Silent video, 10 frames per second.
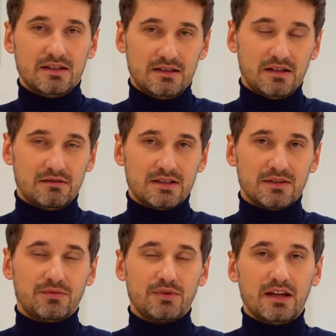There is a
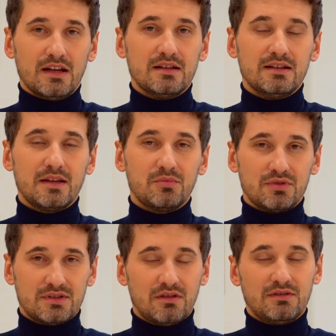free labor
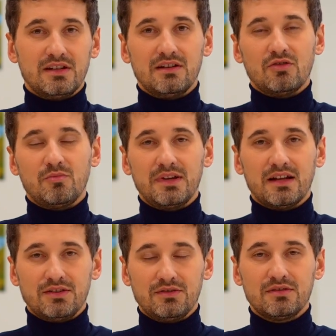zone in
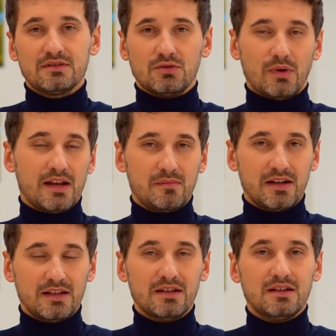European Union, so
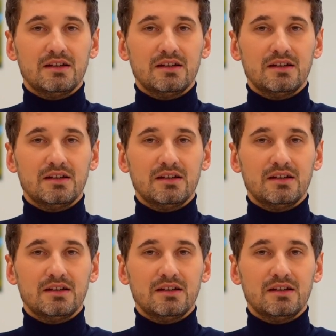anybody